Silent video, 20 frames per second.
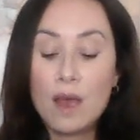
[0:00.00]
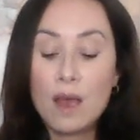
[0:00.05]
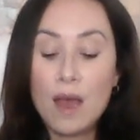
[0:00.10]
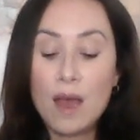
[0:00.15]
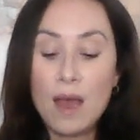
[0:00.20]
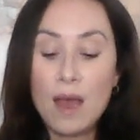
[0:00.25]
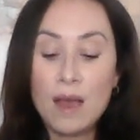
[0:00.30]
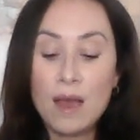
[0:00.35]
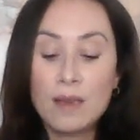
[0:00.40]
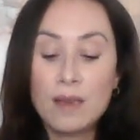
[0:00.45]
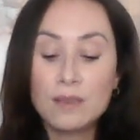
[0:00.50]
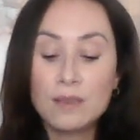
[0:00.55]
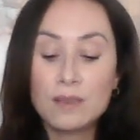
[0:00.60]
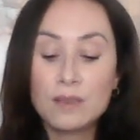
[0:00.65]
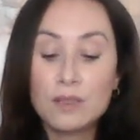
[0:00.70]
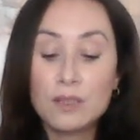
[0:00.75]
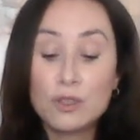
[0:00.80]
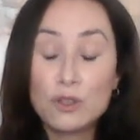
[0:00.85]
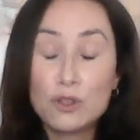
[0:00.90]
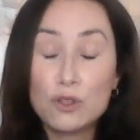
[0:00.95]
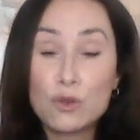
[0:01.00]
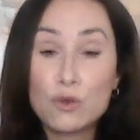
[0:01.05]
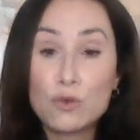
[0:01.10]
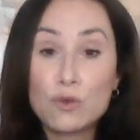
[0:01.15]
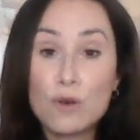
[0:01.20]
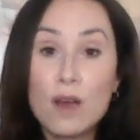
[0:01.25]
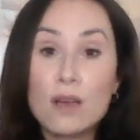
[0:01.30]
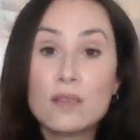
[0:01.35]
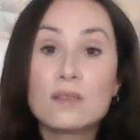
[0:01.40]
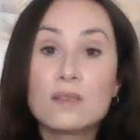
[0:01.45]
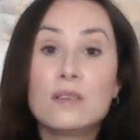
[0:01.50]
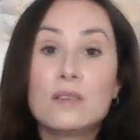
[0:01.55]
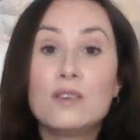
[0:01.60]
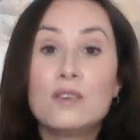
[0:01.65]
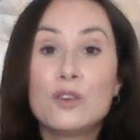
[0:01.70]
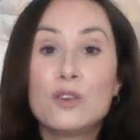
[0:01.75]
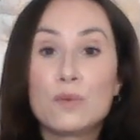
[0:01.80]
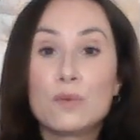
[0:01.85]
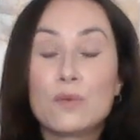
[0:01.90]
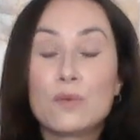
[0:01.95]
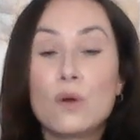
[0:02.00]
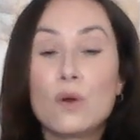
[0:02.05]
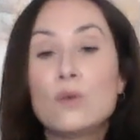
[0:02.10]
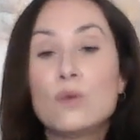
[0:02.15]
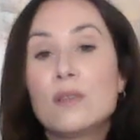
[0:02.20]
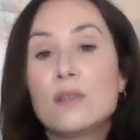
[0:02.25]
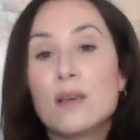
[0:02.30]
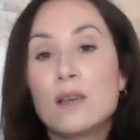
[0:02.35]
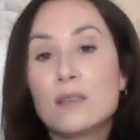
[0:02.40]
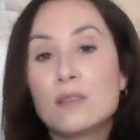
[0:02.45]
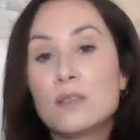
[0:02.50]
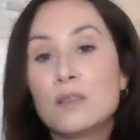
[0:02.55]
and to trust in your process,